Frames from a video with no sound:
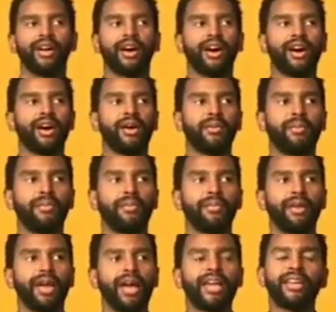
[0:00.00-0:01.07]
And
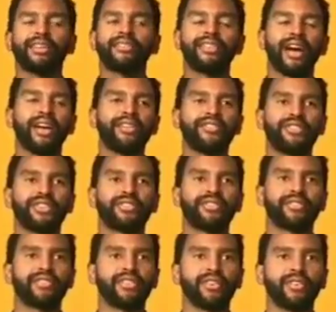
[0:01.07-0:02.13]
it's not
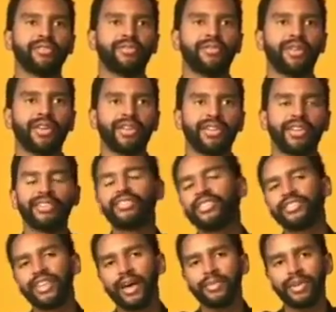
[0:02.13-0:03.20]
just, doesn't
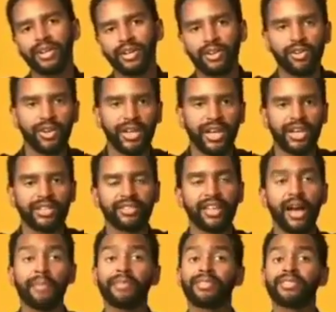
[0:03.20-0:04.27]
just happen in hurricanes, it
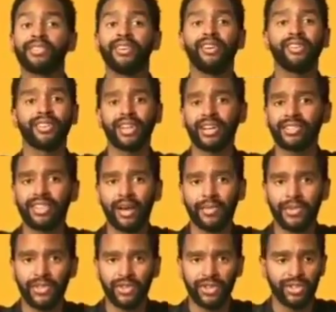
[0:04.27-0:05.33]
happens in all kinds of
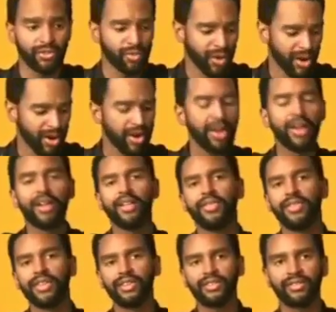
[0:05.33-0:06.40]
opportunities where
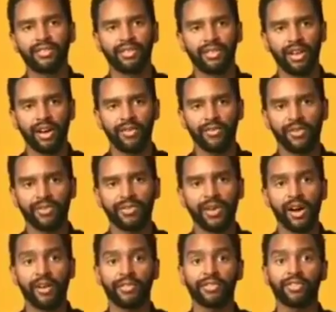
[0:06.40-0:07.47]
these law
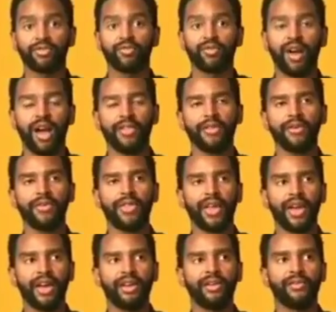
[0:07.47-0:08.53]
enforcement officers, rather
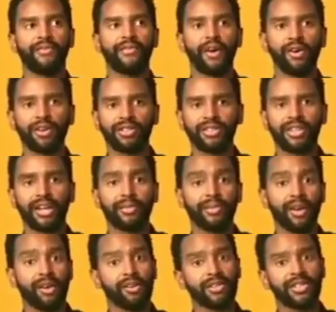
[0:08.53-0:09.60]
than focusing and
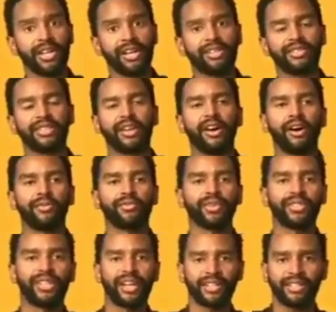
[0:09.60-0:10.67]
prioritizing on
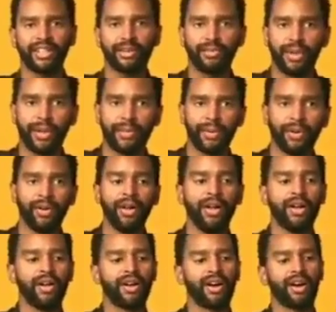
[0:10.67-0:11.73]
protecting people,
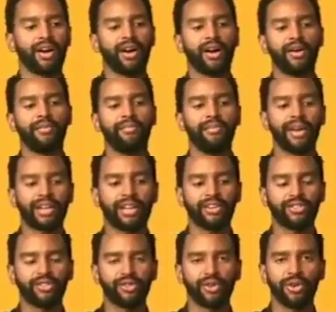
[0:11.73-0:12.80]

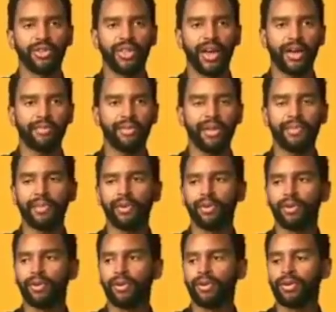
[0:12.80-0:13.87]
making sure that
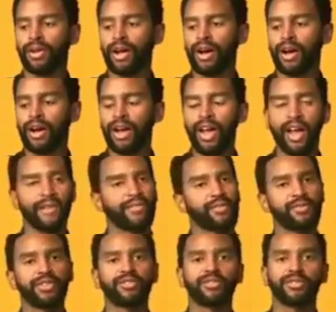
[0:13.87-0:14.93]
people have
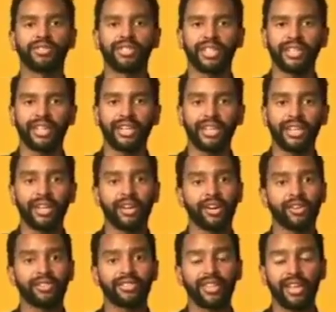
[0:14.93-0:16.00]
the resources that they need
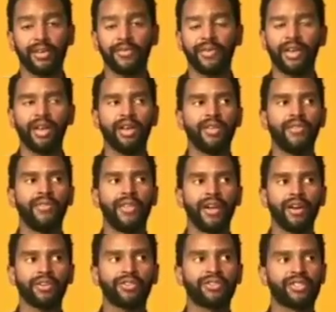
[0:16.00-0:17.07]
and are safe,
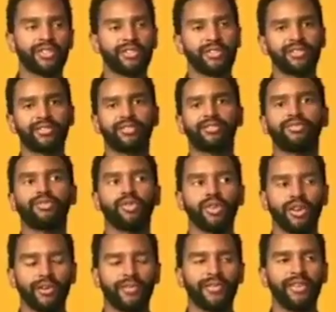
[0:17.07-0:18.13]
they're just
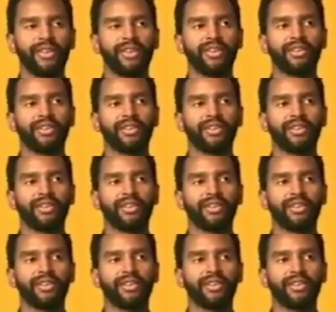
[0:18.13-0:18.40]
sort of